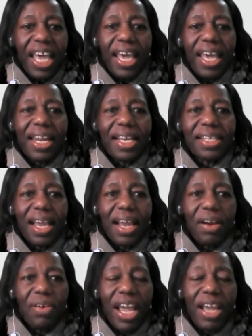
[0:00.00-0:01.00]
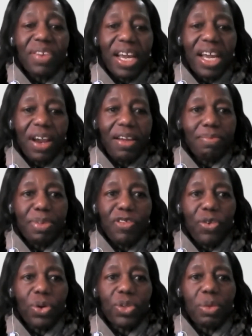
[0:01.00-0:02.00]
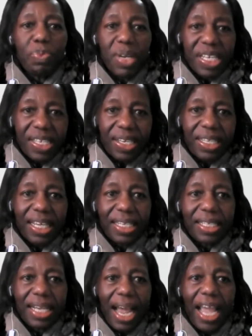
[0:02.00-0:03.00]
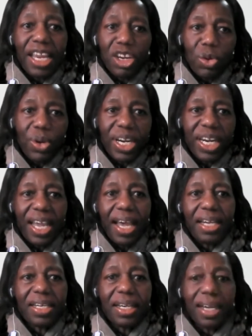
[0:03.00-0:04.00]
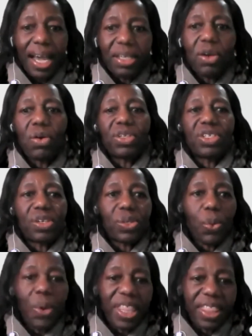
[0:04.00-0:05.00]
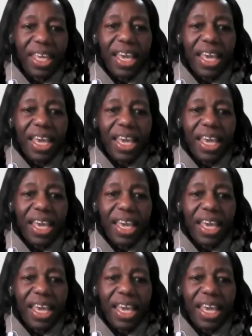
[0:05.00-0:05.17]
And as I arrived before the person that I knew and I had contact with.